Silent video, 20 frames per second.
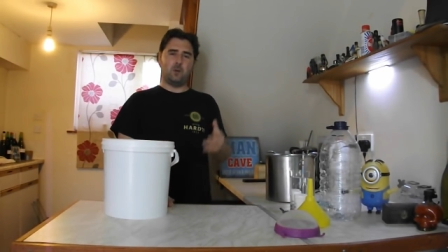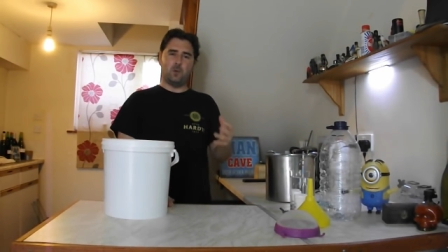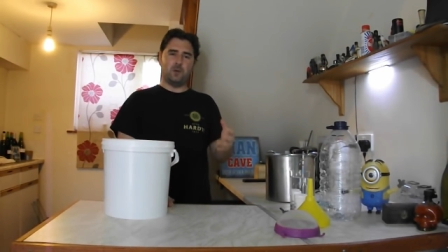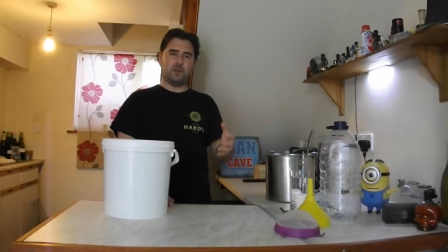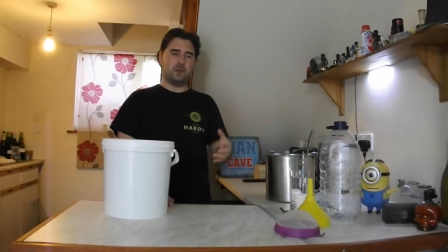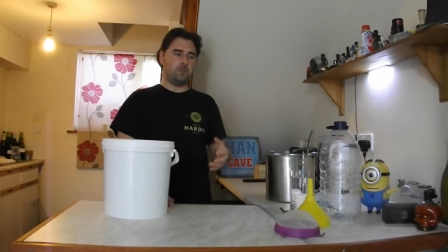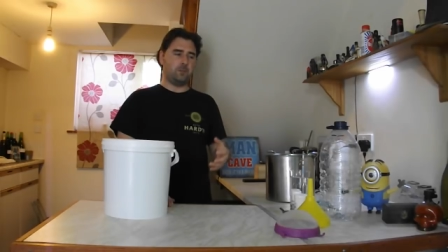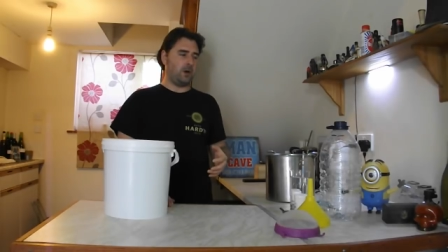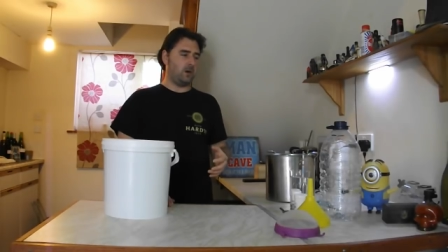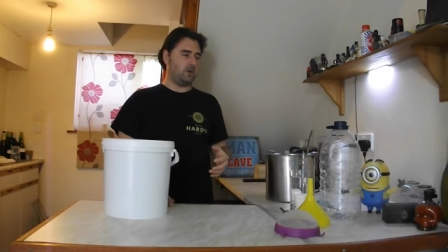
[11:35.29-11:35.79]
with
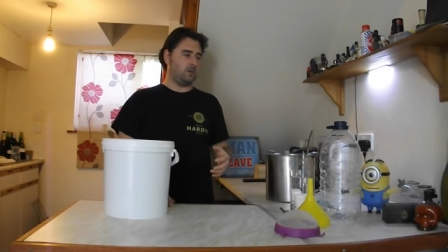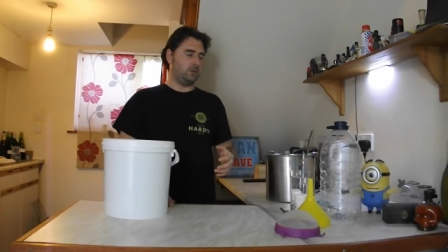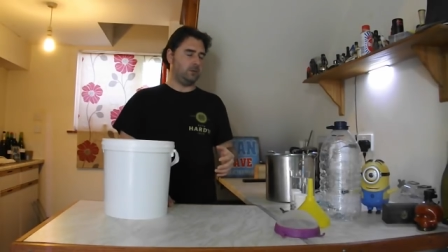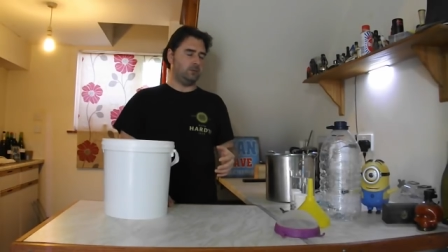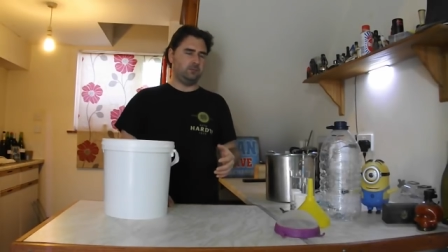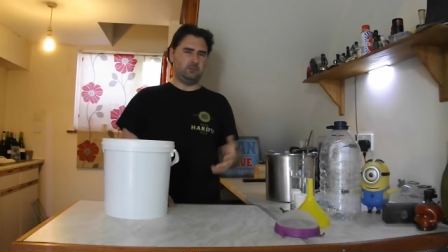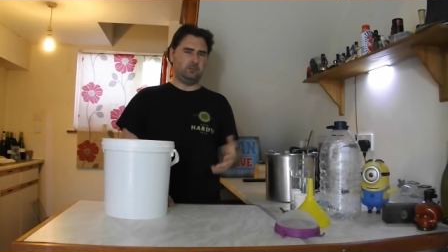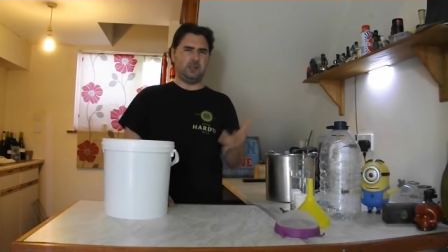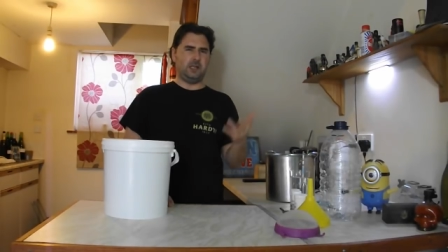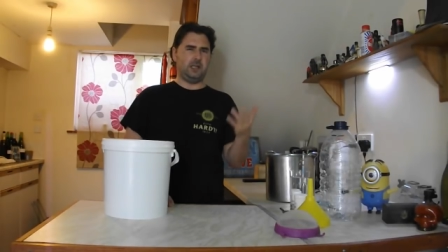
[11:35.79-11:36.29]
the pulp,
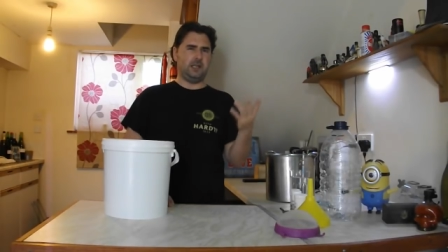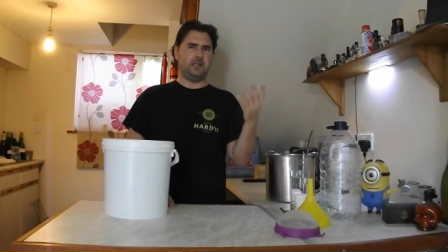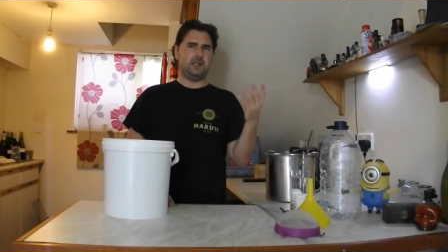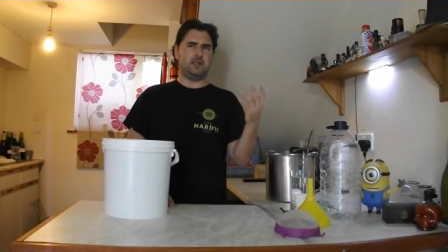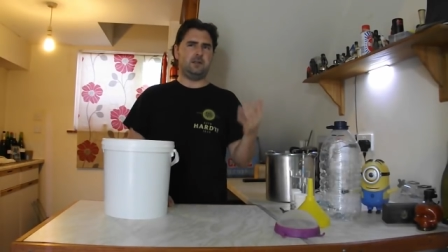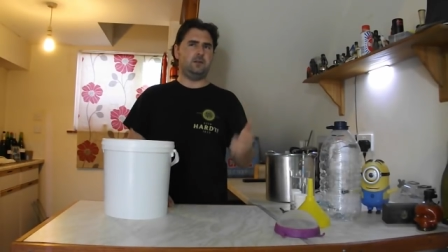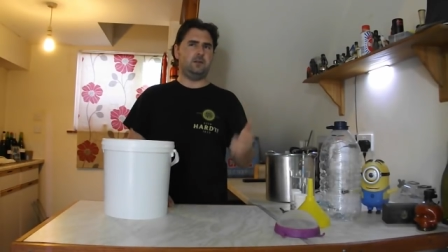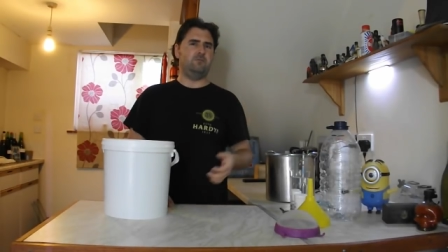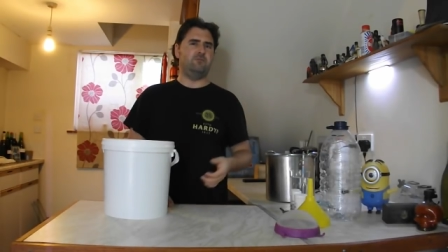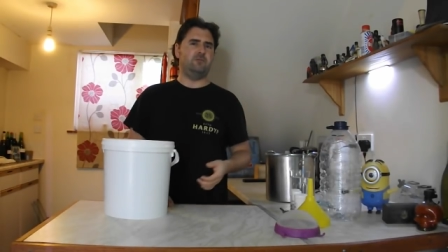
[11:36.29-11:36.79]

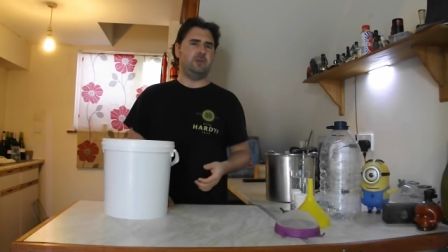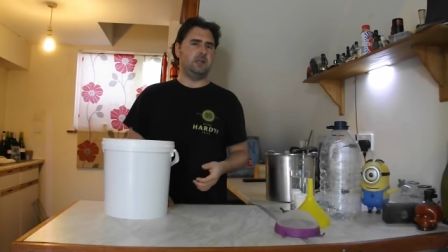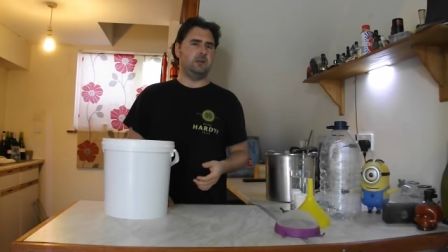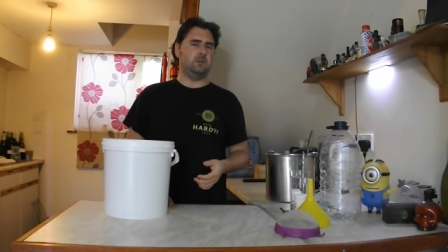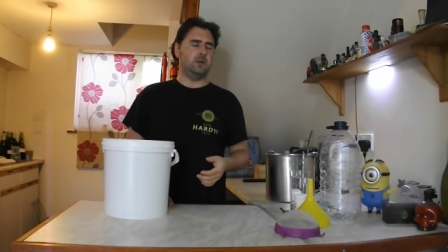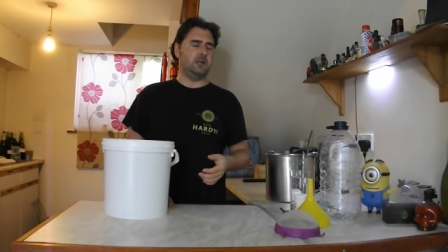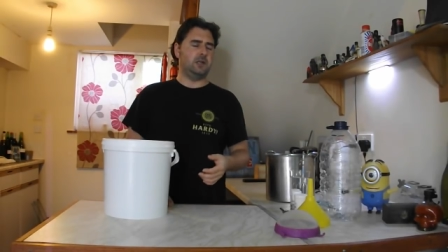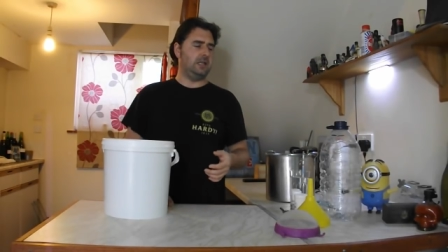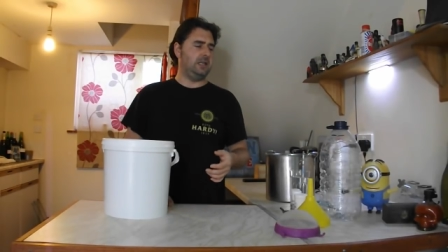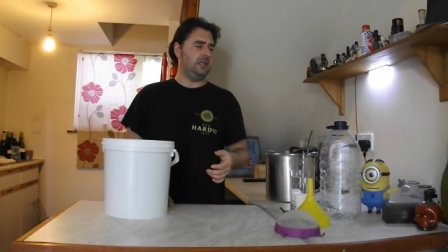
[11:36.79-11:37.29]
unless you really
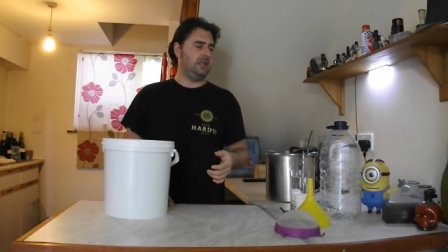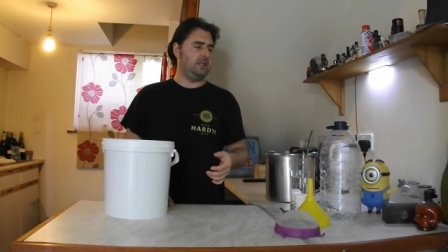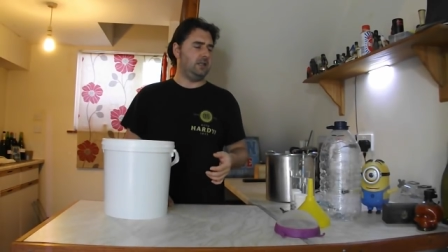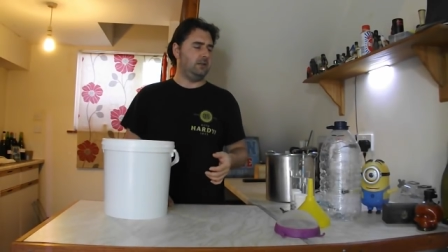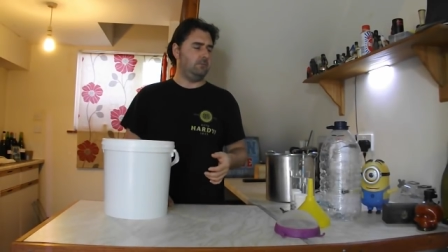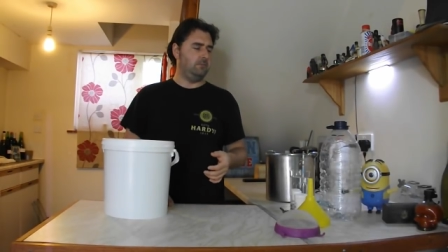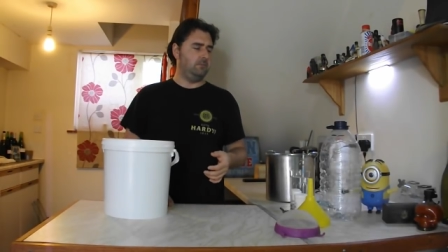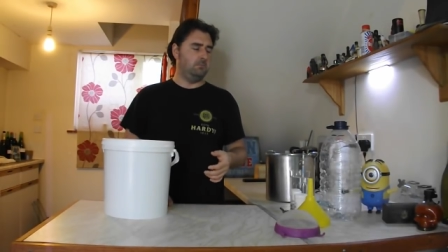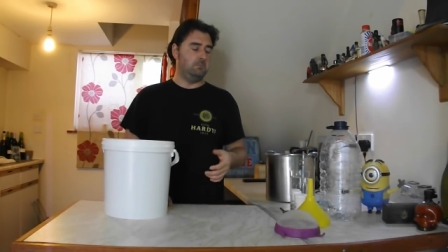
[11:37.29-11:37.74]
want to eat it.